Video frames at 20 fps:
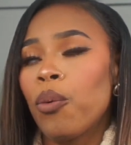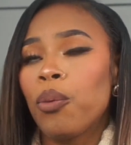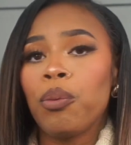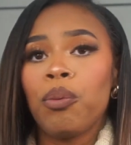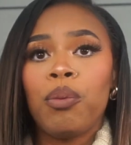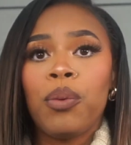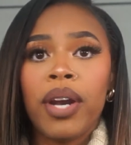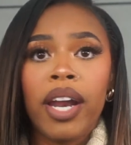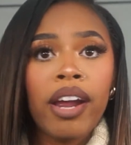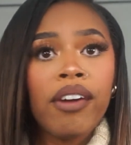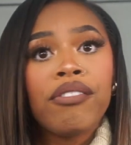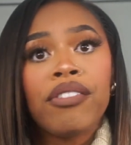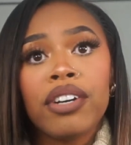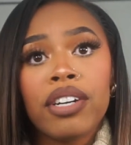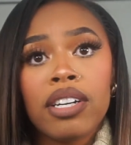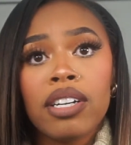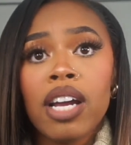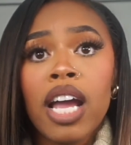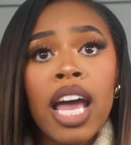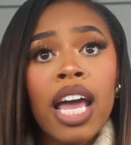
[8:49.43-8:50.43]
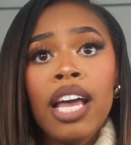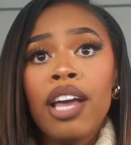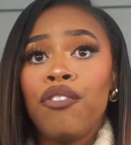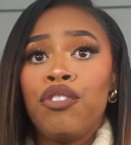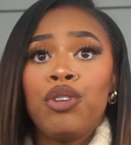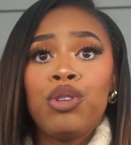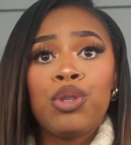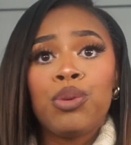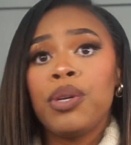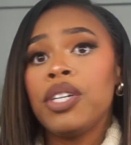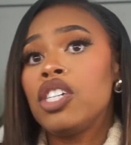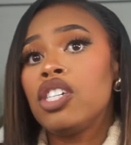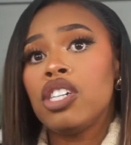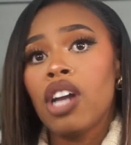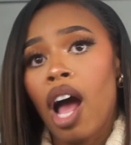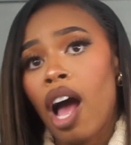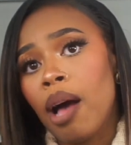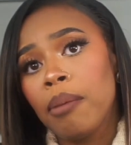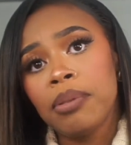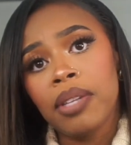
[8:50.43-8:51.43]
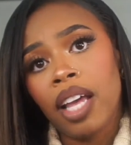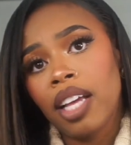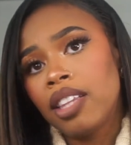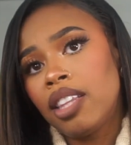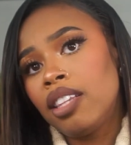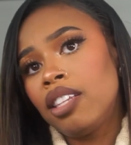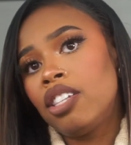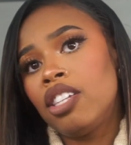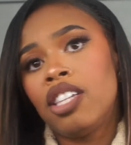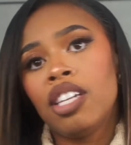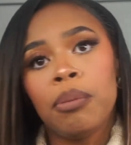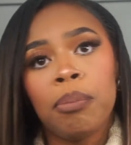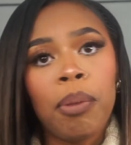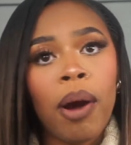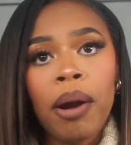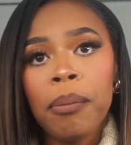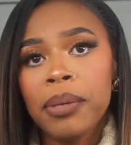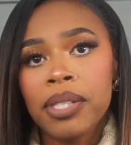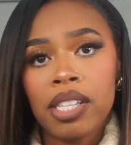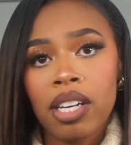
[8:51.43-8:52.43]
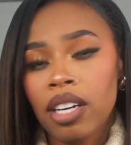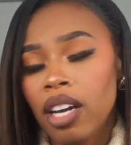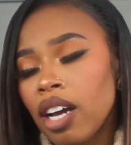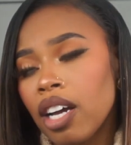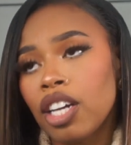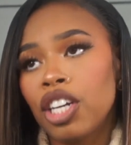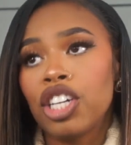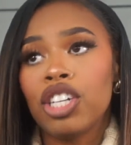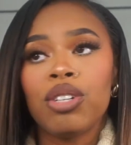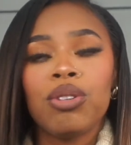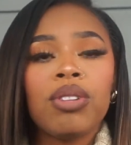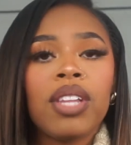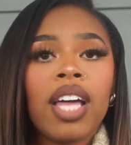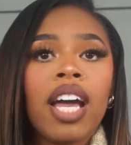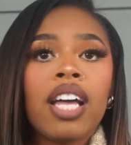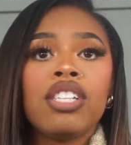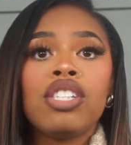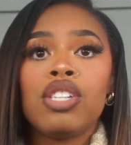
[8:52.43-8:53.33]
whatever, if you switch jobs. Like, the apartments are not going to do that.